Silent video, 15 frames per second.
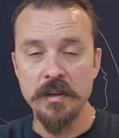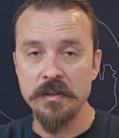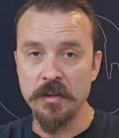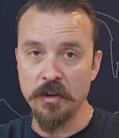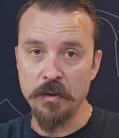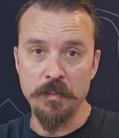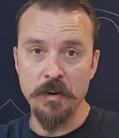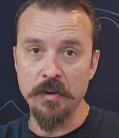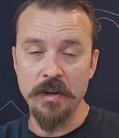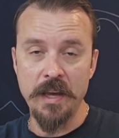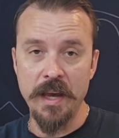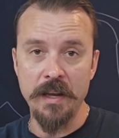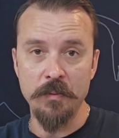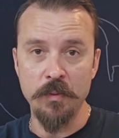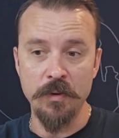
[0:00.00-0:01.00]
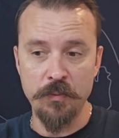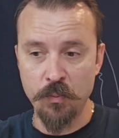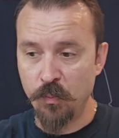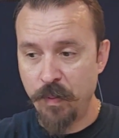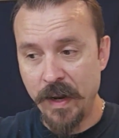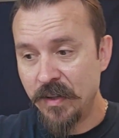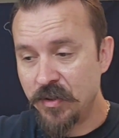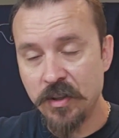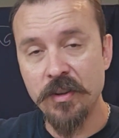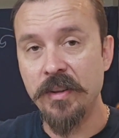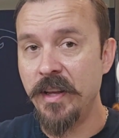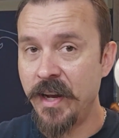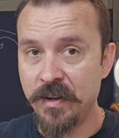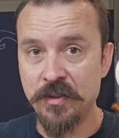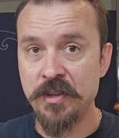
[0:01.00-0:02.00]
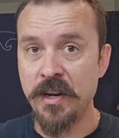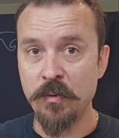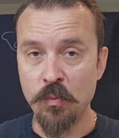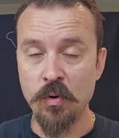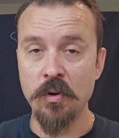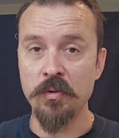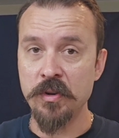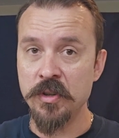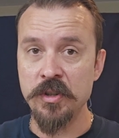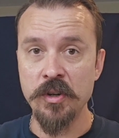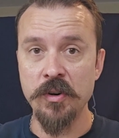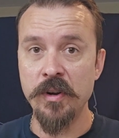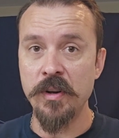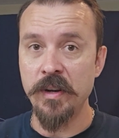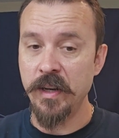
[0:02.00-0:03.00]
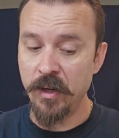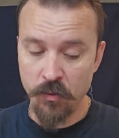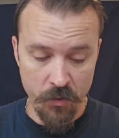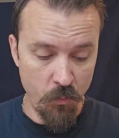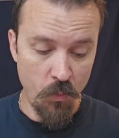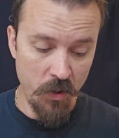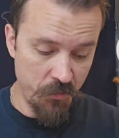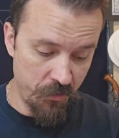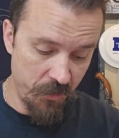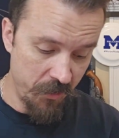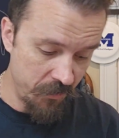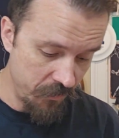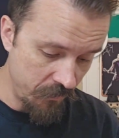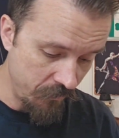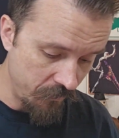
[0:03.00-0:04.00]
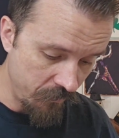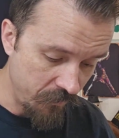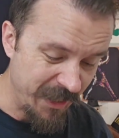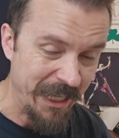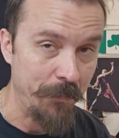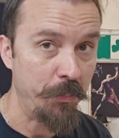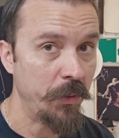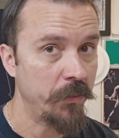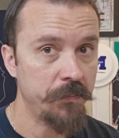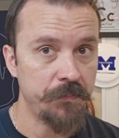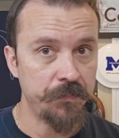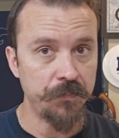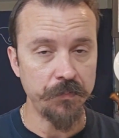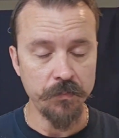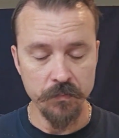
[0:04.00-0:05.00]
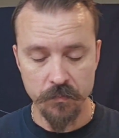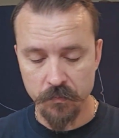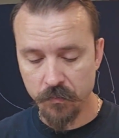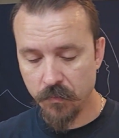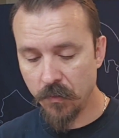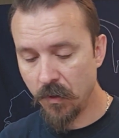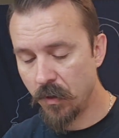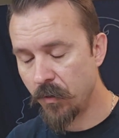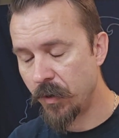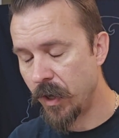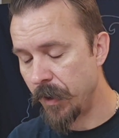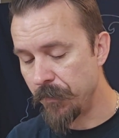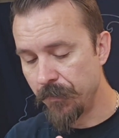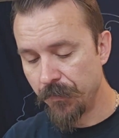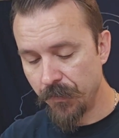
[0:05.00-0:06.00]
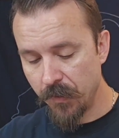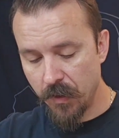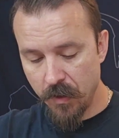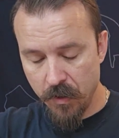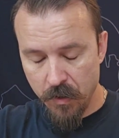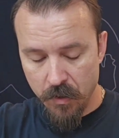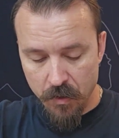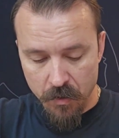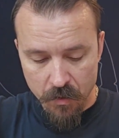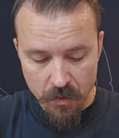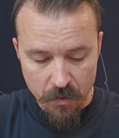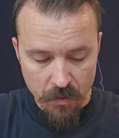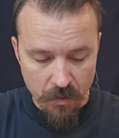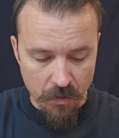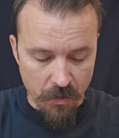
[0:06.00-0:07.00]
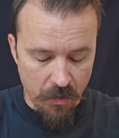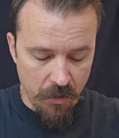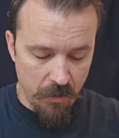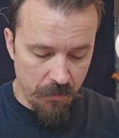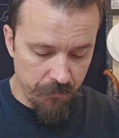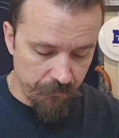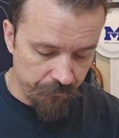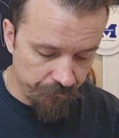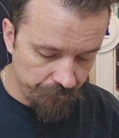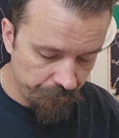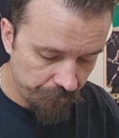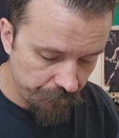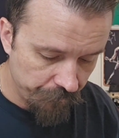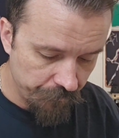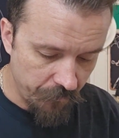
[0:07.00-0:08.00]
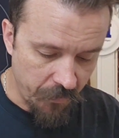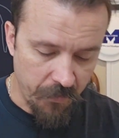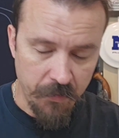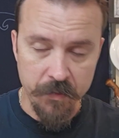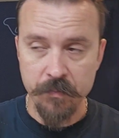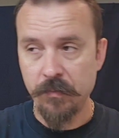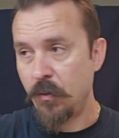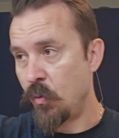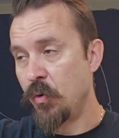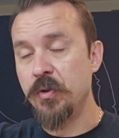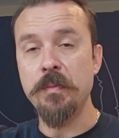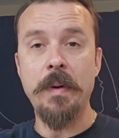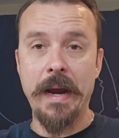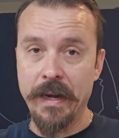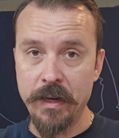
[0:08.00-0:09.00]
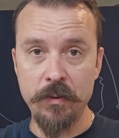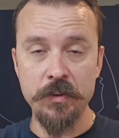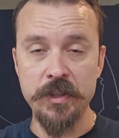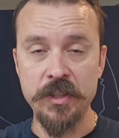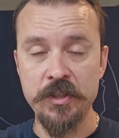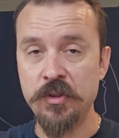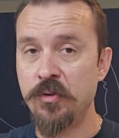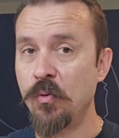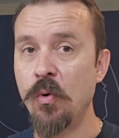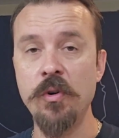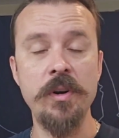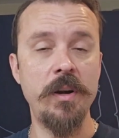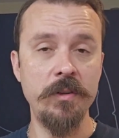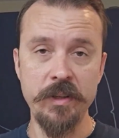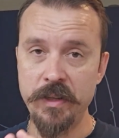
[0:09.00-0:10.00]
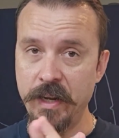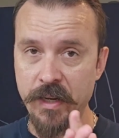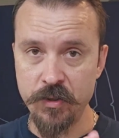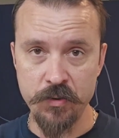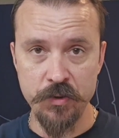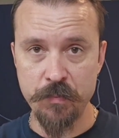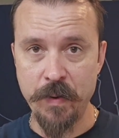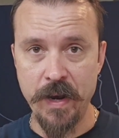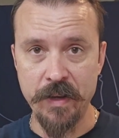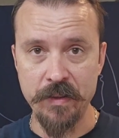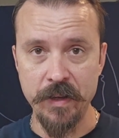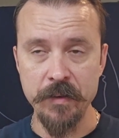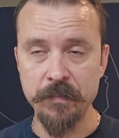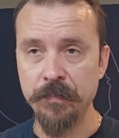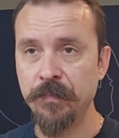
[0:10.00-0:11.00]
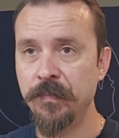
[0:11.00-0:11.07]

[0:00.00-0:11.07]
to communicate with basically the outside world because you're in you're in wilderness deep. Okay. Um, and then of course mining was extraordinarily dangerous back then.